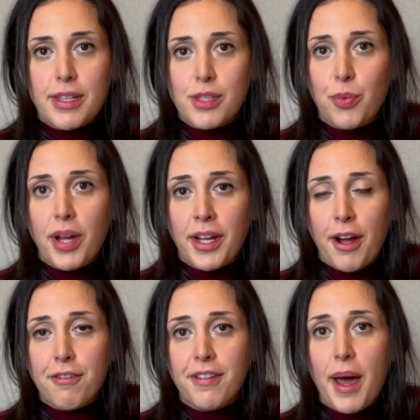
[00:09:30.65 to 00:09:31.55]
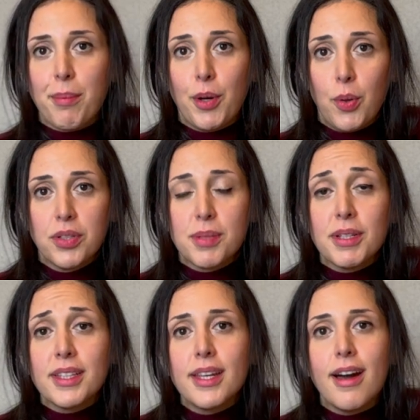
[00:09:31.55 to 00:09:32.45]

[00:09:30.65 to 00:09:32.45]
as to why I got fat, but ultimately,